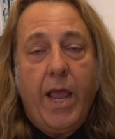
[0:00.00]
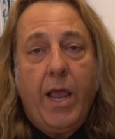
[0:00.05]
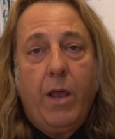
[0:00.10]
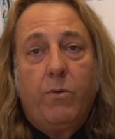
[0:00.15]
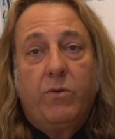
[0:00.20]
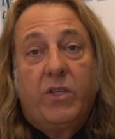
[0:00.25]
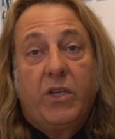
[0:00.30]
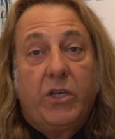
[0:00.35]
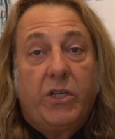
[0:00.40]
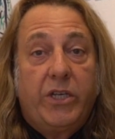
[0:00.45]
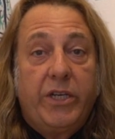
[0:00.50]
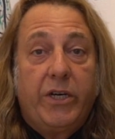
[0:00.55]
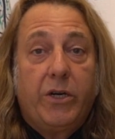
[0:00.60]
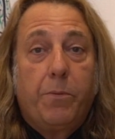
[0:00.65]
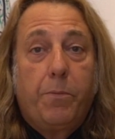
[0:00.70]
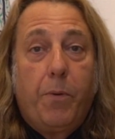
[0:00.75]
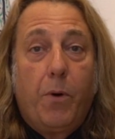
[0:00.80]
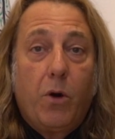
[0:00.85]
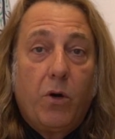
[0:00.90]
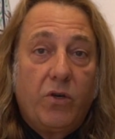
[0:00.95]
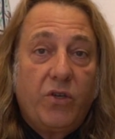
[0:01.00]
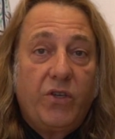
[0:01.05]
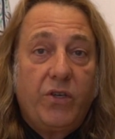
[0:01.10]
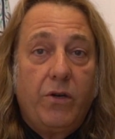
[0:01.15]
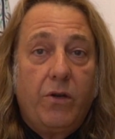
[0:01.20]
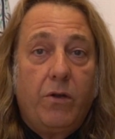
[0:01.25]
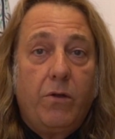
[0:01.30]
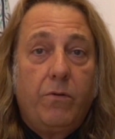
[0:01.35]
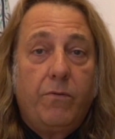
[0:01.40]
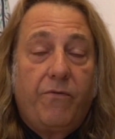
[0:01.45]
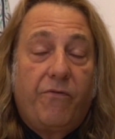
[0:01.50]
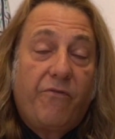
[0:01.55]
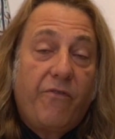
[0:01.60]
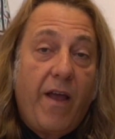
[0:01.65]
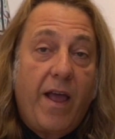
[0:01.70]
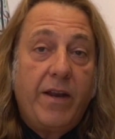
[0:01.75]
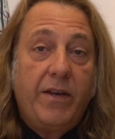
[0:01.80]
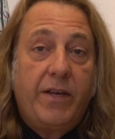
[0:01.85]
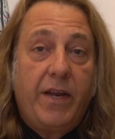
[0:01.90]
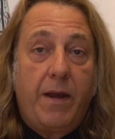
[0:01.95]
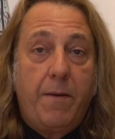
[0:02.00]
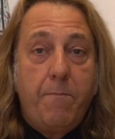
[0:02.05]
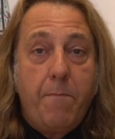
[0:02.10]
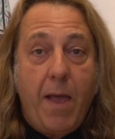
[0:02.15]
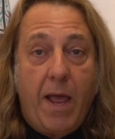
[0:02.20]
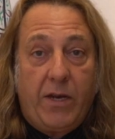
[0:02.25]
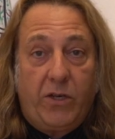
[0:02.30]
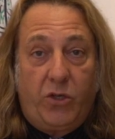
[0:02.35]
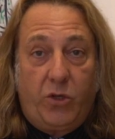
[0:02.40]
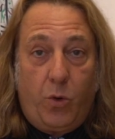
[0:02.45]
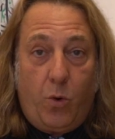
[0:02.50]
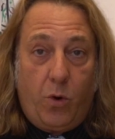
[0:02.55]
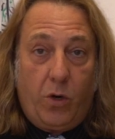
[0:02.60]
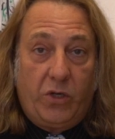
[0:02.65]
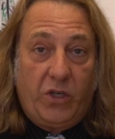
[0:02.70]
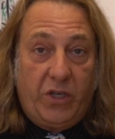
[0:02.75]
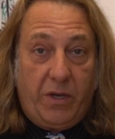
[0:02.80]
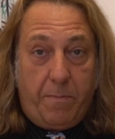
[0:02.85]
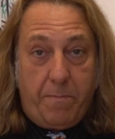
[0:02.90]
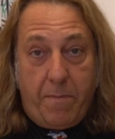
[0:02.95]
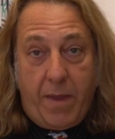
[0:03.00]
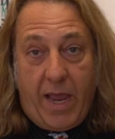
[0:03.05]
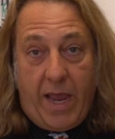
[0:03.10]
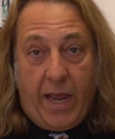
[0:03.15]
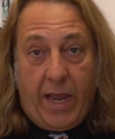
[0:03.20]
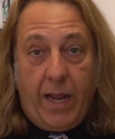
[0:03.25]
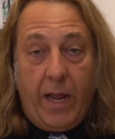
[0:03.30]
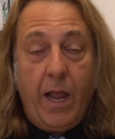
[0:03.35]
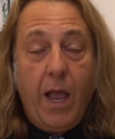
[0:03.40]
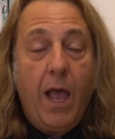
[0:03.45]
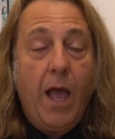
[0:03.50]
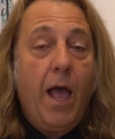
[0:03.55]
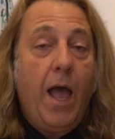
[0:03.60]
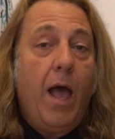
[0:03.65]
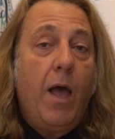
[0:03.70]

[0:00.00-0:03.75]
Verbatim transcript: He was a dear personal friend and mentor to me.